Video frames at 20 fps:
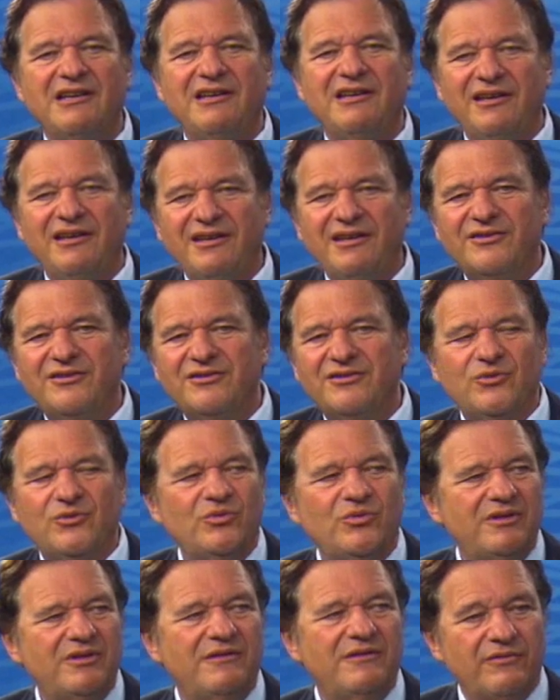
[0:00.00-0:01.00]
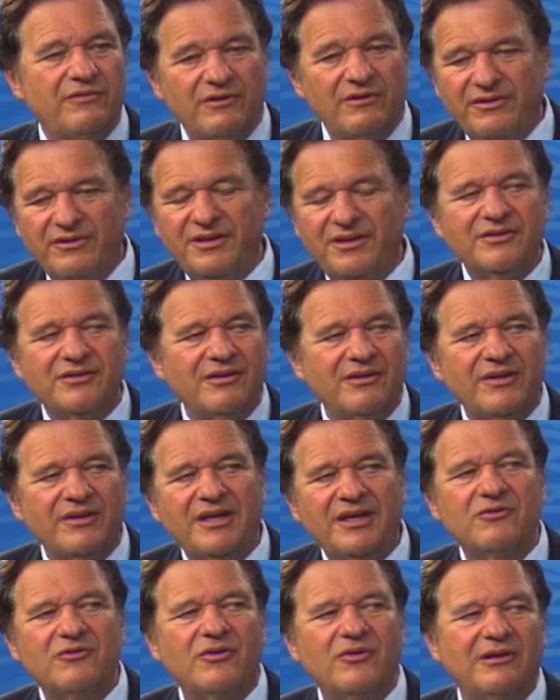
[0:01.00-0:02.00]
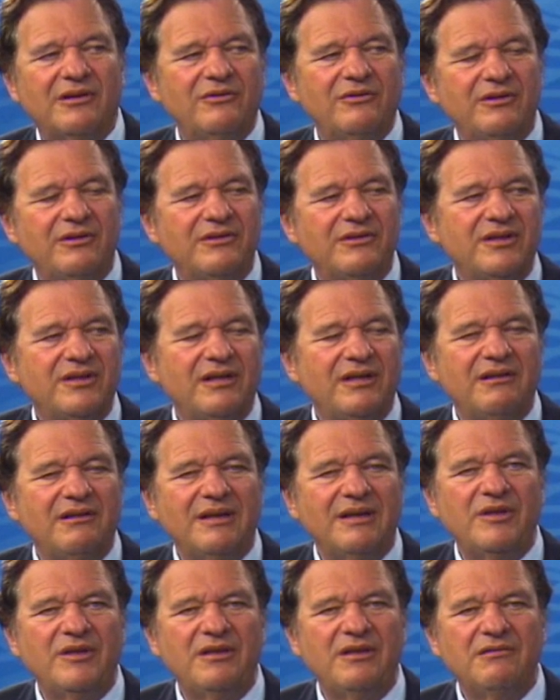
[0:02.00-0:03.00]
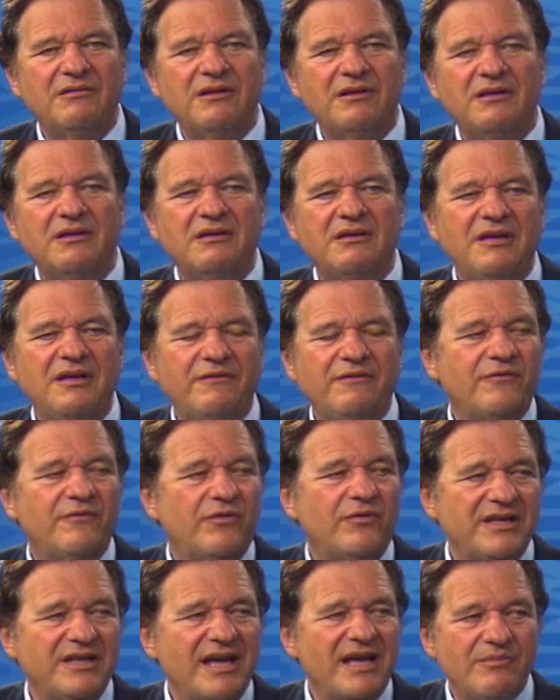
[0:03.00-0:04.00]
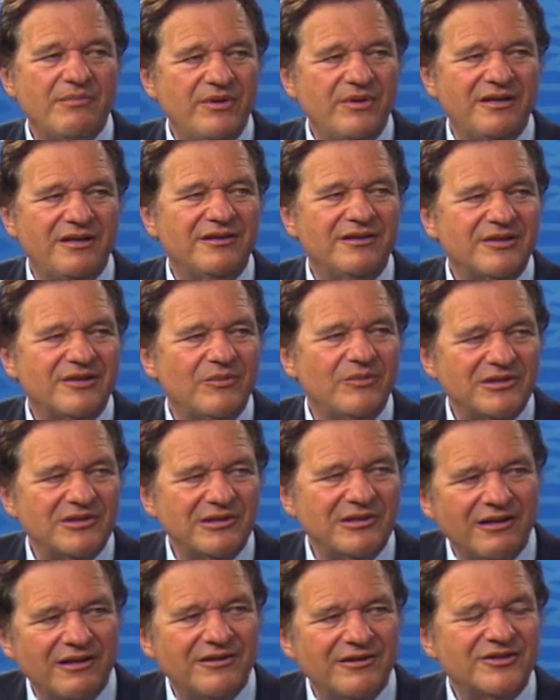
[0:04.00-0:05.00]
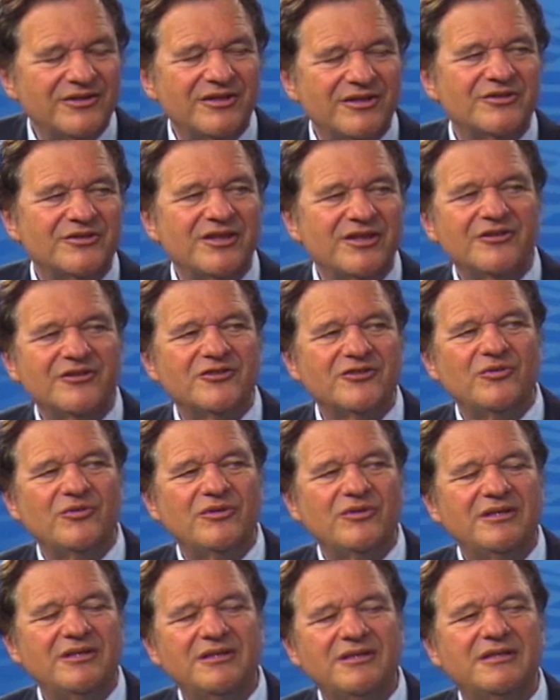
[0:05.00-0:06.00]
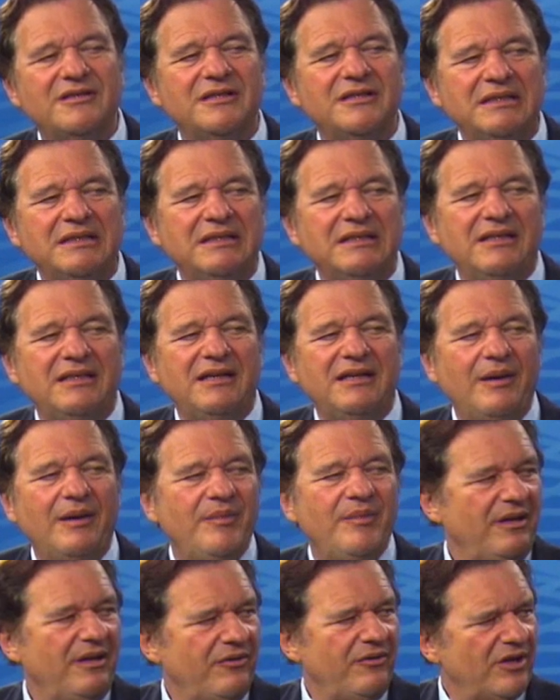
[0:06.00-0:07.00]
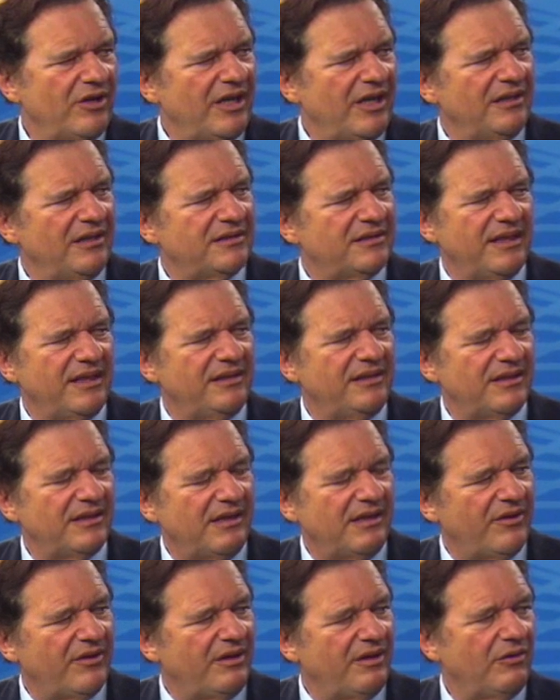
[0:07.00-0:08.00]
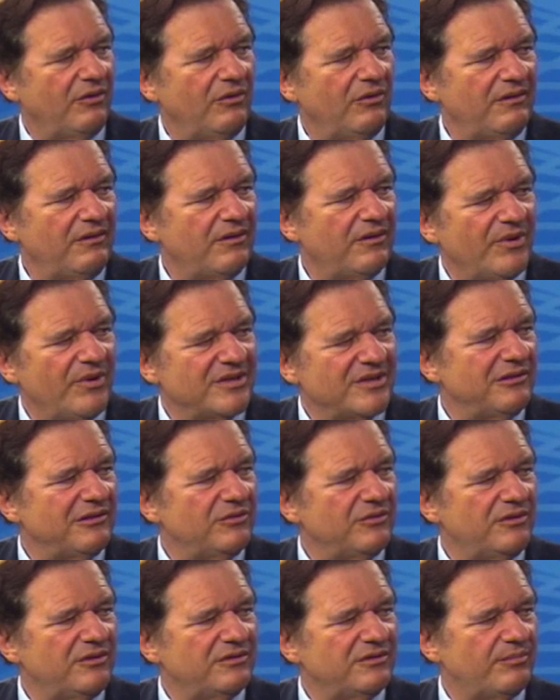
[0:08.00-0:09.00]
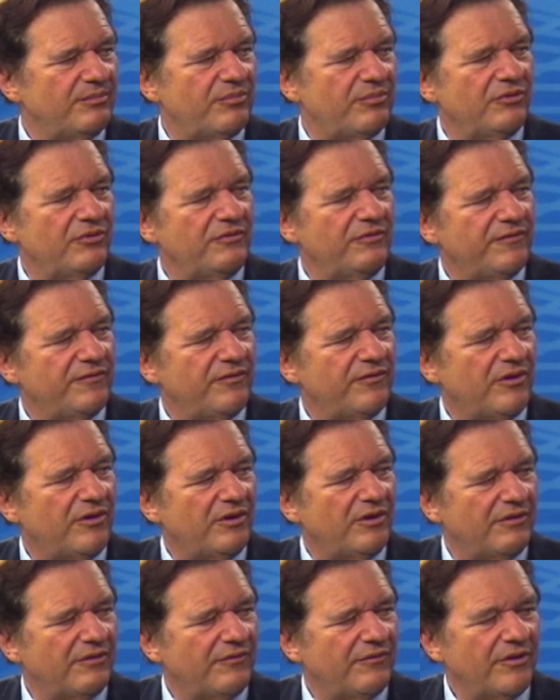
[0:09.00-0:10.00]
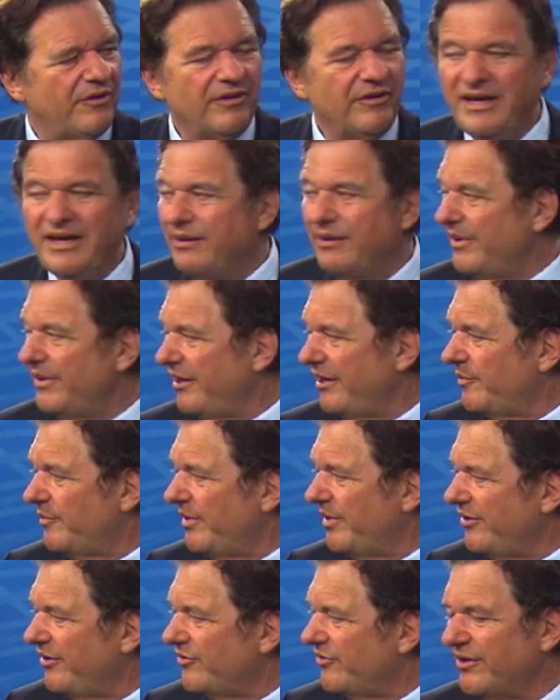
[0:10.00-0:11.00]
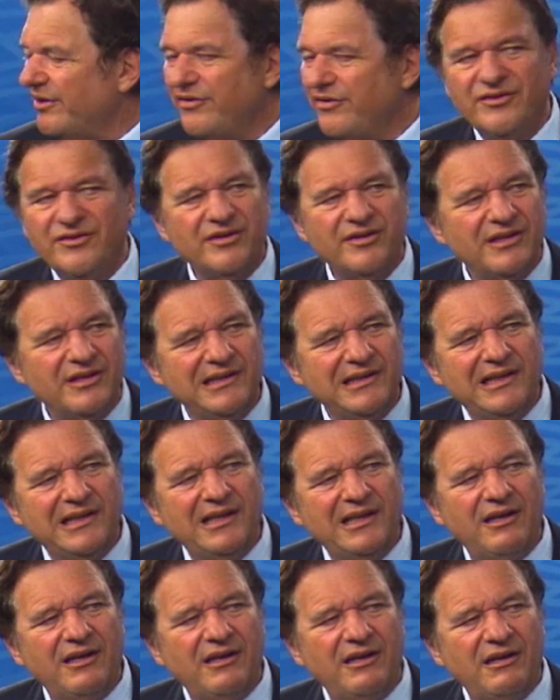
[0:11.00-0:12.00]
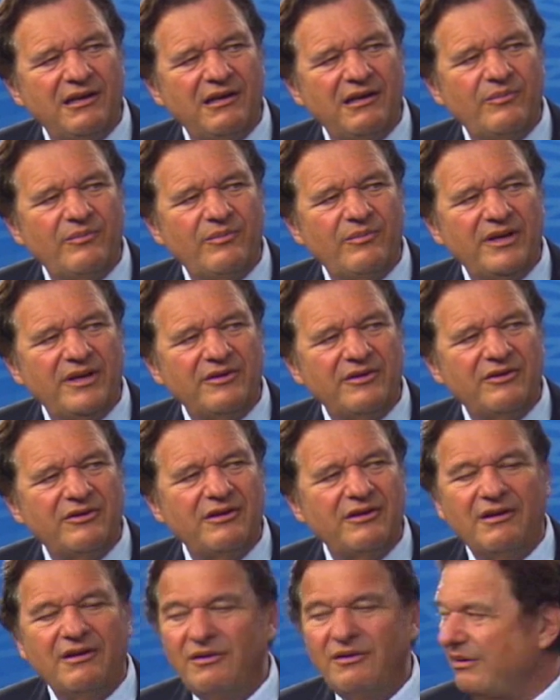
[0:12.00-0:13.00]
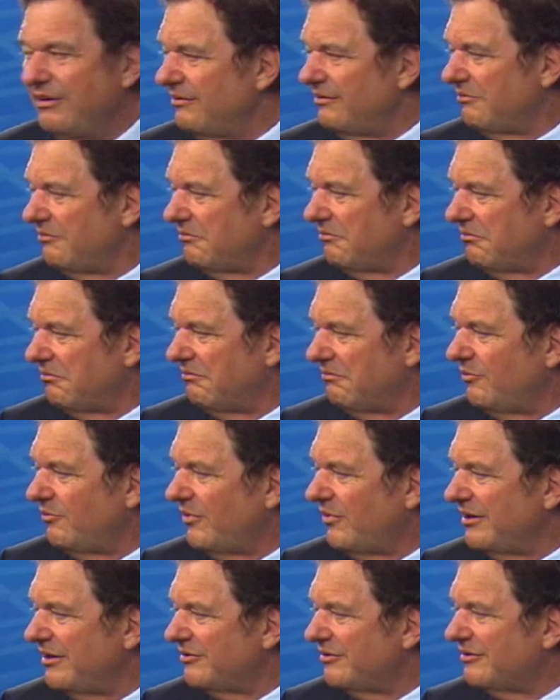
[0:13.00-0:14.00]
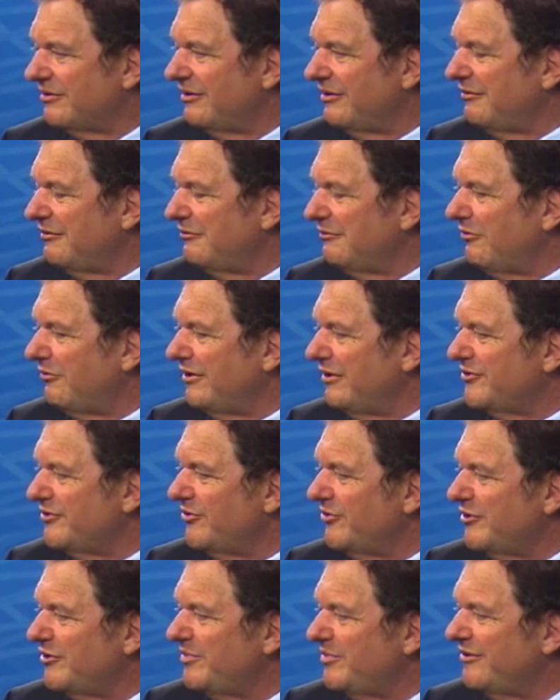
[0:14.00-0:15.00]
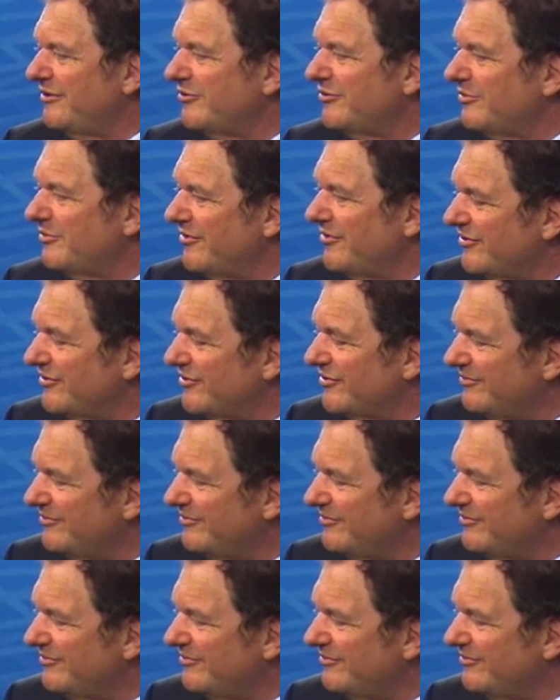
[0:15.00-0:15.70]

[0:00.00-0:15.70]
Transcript: is suited for this or that drug-eluting stent. I mean, even for diabetes, there was a lot of discussion. I mean, in the United States, I think only the Resolute is approved for diabetic patients. But what is your experience with this?